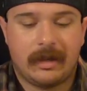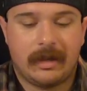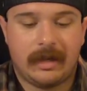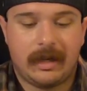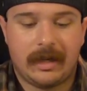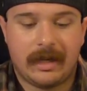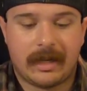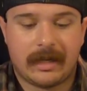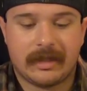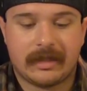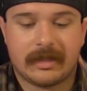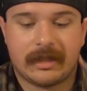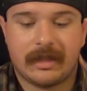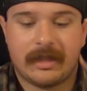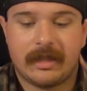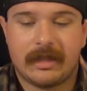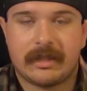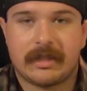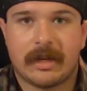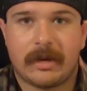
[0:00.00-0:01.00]
and honestly
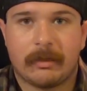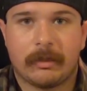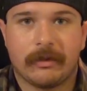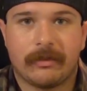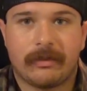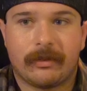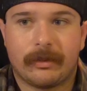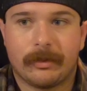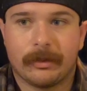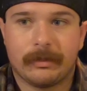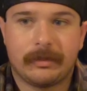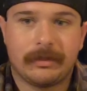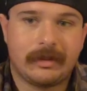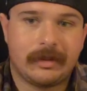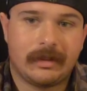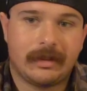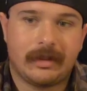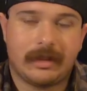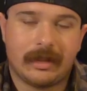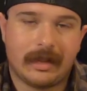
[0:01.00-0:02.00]
this outperformed
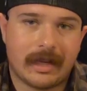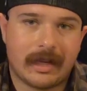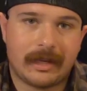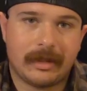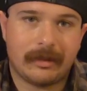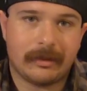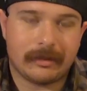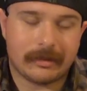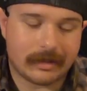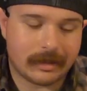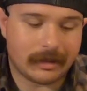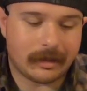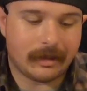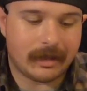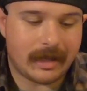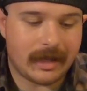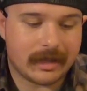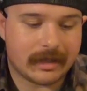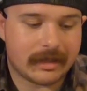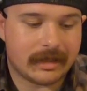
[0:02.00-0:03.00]
a lot of those little
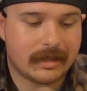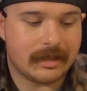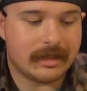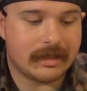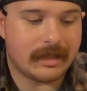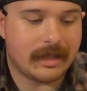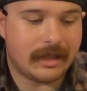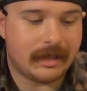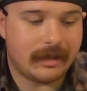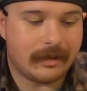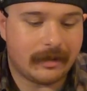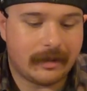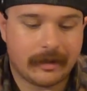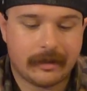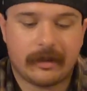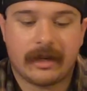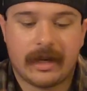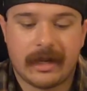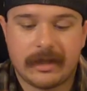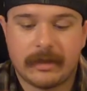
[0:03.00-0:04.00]
axes that other
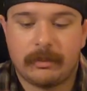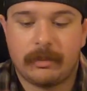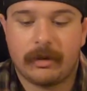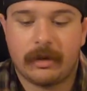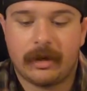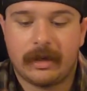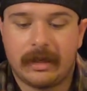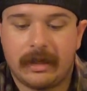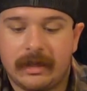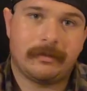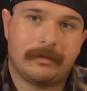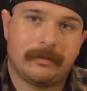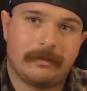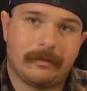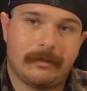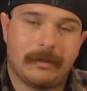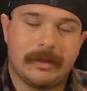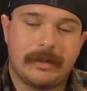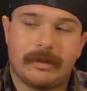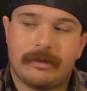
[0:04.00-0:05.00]
guys brought.
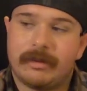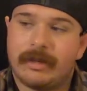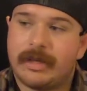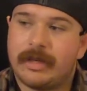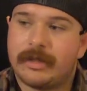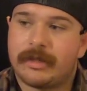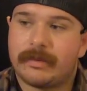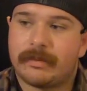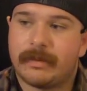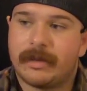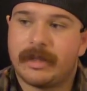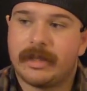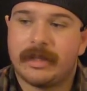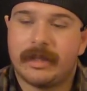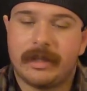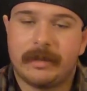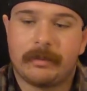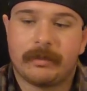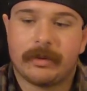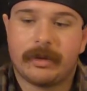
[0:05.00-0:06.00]
Once you get it swinging,
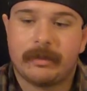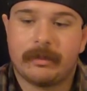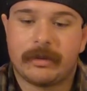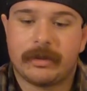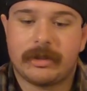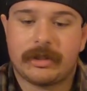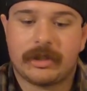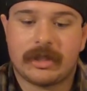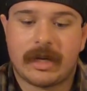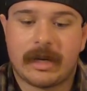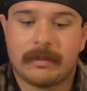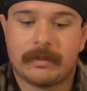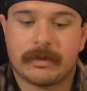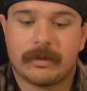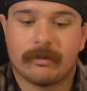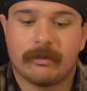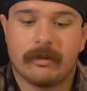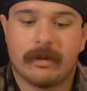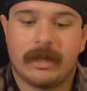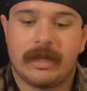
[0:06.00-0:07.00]
it pretty much chops
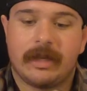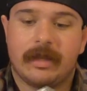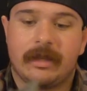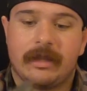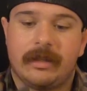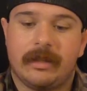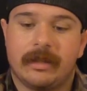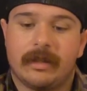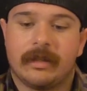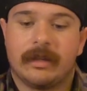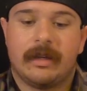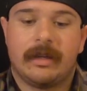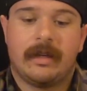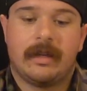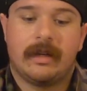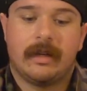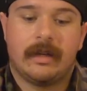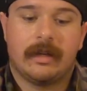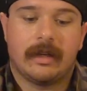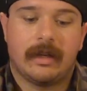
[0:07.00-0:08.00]
through anything.
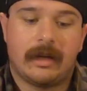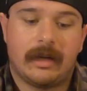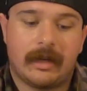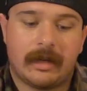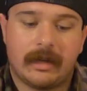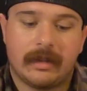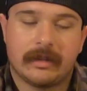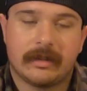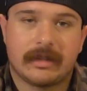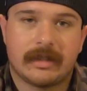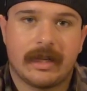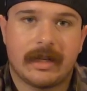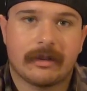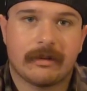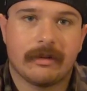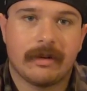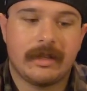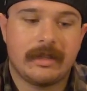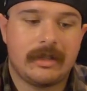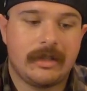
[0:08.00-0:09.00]
It's not
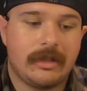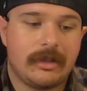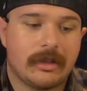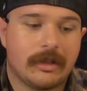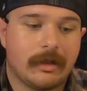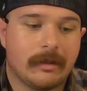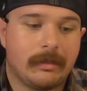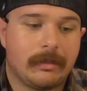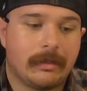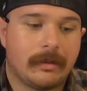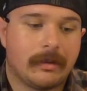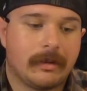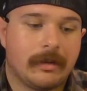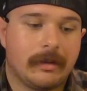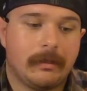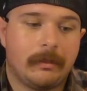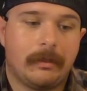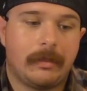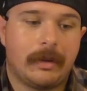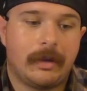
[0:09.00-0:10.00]
crazy sharp,
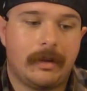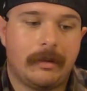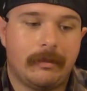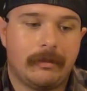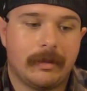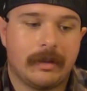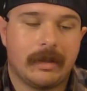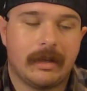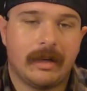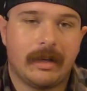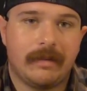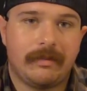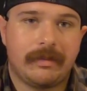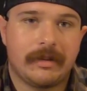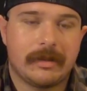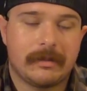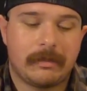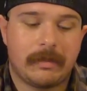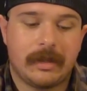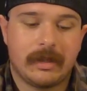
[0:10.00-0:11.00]
but with a knife
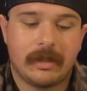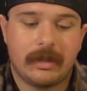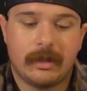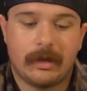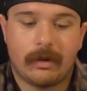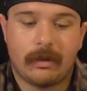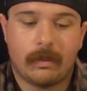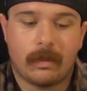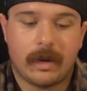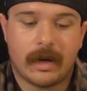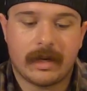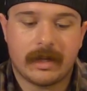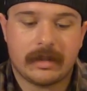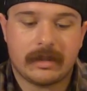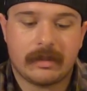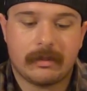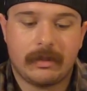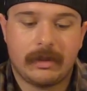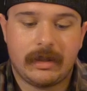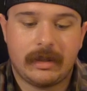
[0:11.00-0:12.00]
this big you don't want it
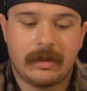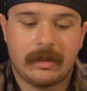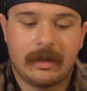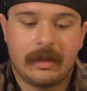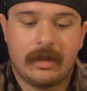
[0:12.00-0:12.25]
to be,